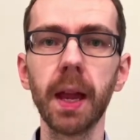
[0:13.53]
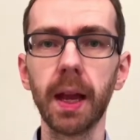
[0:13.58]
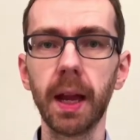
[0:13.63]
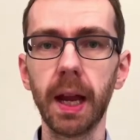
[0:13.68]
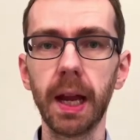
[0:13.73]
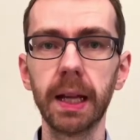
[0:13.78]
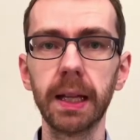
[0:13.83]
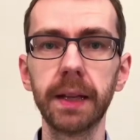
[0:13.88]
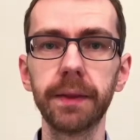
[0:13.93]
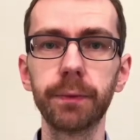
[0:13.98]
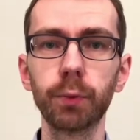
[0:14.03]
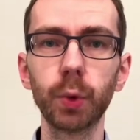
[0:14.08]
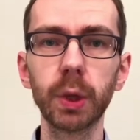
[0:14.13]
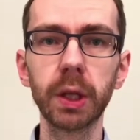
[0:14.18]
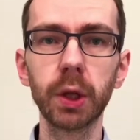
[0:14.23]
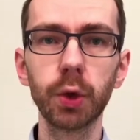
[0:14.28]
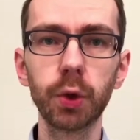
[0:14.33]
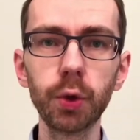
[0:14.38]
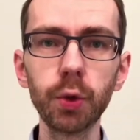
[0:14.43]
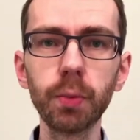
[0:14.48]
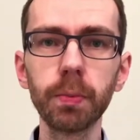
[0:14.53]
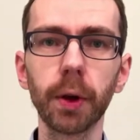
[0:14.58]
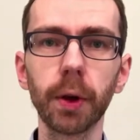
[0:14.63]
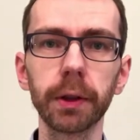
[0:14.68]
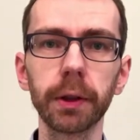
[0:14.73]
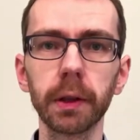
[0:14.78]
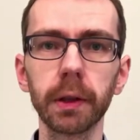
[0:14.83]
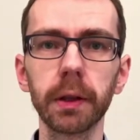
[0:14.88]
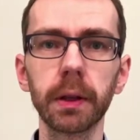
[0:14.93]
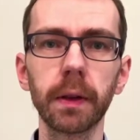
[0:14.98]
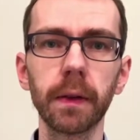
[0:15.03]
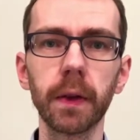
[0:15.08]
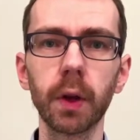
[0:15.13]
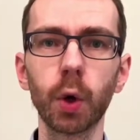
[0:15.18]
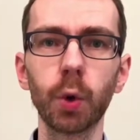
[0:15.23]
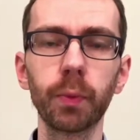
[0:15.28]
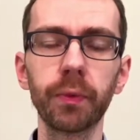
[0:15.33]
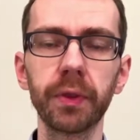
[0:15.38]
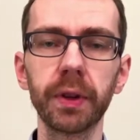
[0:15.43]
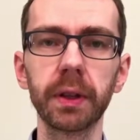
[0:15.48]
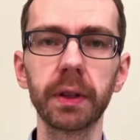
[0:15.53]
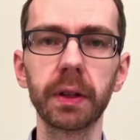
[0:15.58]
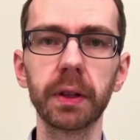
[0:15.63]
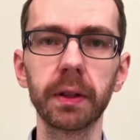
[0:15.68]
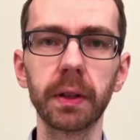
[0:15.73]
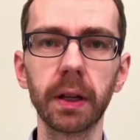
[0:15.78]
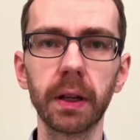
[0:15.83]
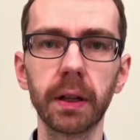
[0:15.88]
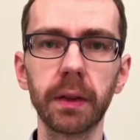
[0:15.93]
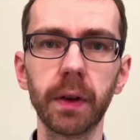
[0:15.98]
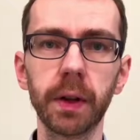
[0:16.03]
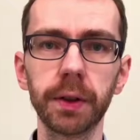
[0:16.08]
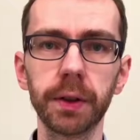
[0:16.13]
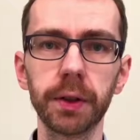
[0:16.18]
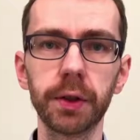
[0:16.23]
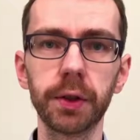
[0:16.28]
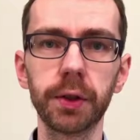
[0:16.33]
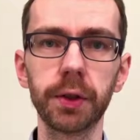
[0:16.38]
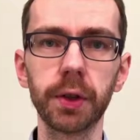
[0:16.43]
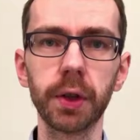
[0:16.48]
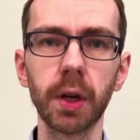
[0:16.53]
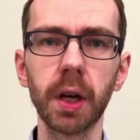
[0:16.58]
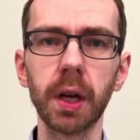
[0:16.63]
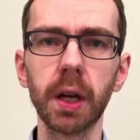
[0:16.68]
And if we do model the home field advantage,